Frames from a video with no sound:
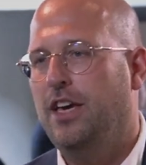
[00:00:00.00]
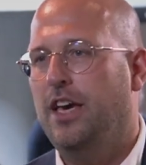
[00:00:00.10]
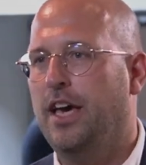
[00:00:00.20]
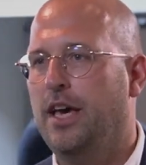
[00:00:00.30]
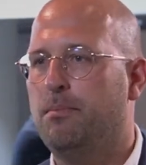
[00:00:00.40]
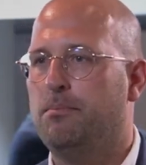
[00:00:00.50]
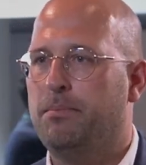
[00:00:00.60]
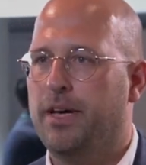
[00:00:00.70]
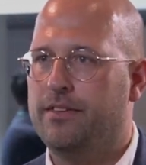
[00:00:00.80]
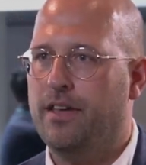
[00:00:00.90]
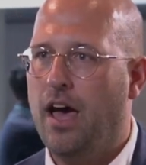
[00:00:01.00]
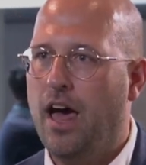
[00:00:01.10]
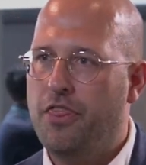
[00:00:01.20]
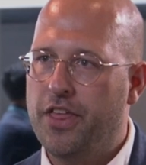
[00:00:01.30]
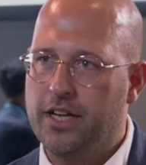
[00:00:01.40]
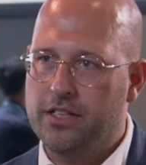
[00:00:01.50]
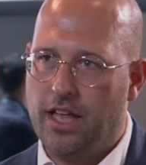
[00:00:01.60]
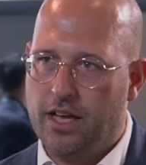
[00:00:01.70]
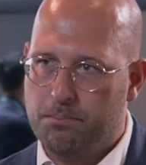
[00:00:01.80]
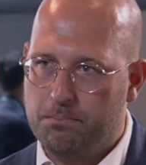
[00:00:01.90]
But I think
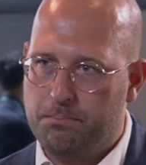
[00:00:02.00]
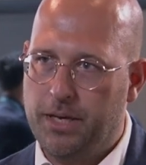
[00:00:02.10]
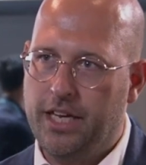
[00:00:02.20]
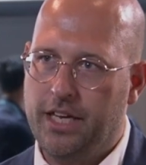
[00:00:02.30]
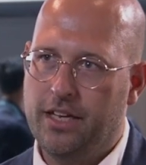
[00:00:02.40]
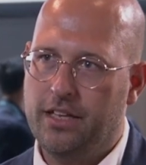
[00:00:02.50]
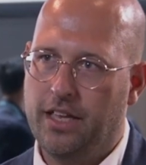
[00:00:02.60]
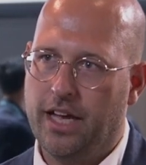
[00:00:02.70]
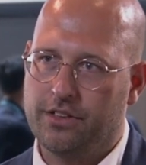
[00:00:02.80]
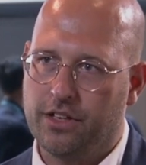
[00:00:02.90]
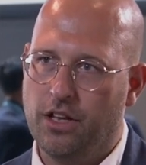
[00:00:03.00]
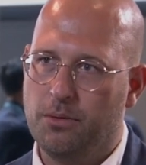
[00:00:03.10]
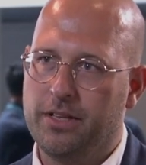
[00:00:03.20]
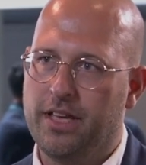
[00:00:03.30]
being the global